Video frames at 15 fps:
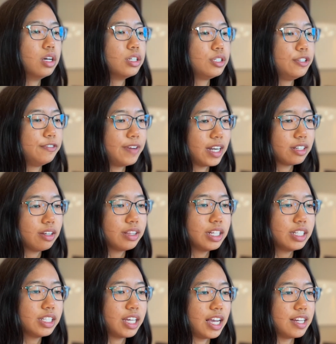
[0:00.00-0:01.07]
Two-factor
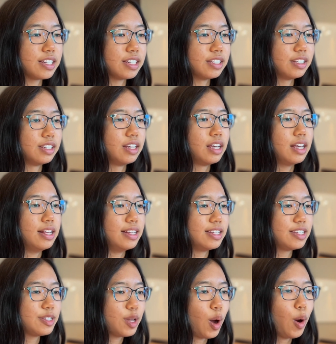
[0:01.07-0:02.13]
authentication
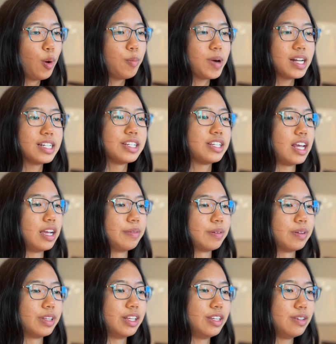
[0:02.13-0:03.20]
is so much
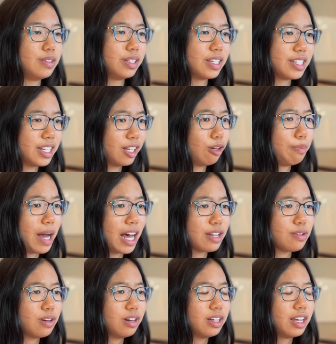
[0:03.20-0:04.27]
safer than using a single
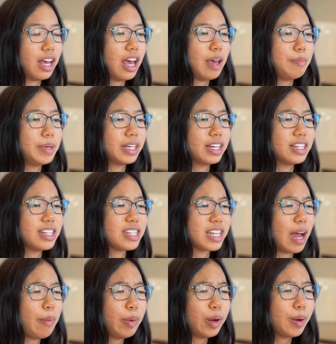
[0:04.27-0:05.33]
password because
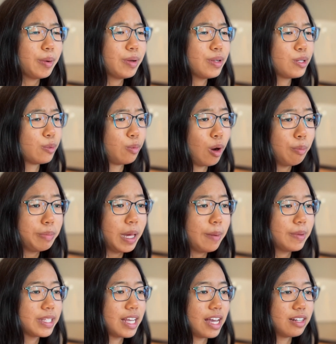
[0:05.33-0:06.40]
cybercriminals won't be
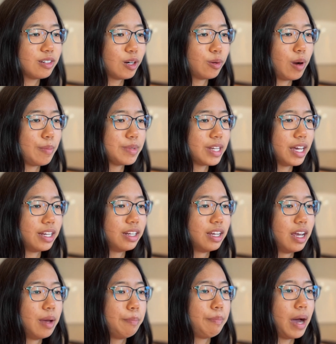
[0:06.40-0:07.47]
able to enter a website
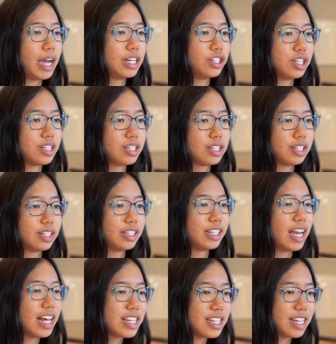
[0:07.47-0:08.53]
by just
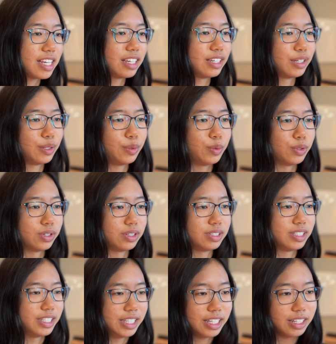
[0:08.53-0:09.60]
guessing or
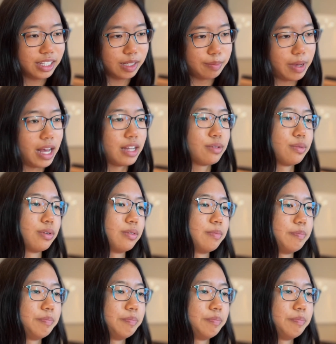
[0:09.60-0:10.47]
stealing a password.